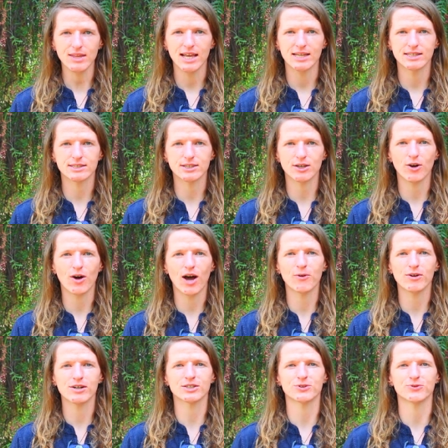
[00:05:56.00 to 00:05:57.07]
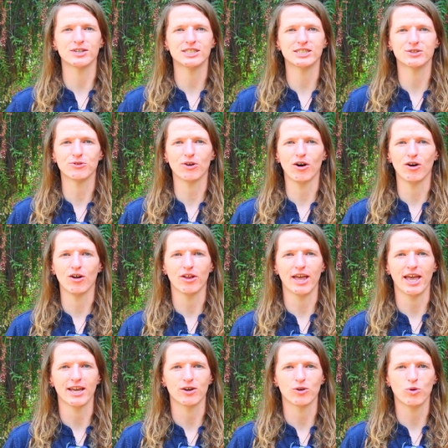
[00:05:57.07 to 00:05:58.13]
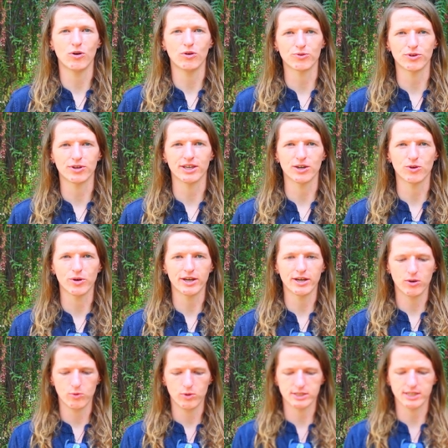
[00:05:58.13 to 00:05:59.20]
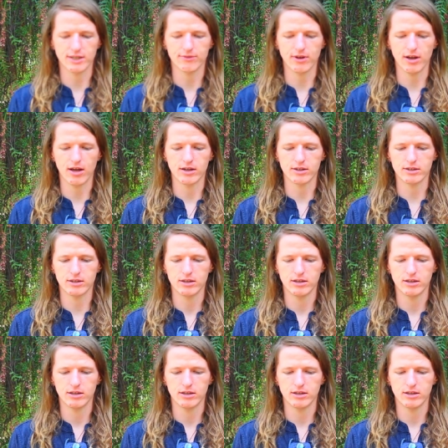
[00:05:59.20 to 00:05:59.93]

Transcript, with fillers: And so I want to read you all a quote really quick, which I've got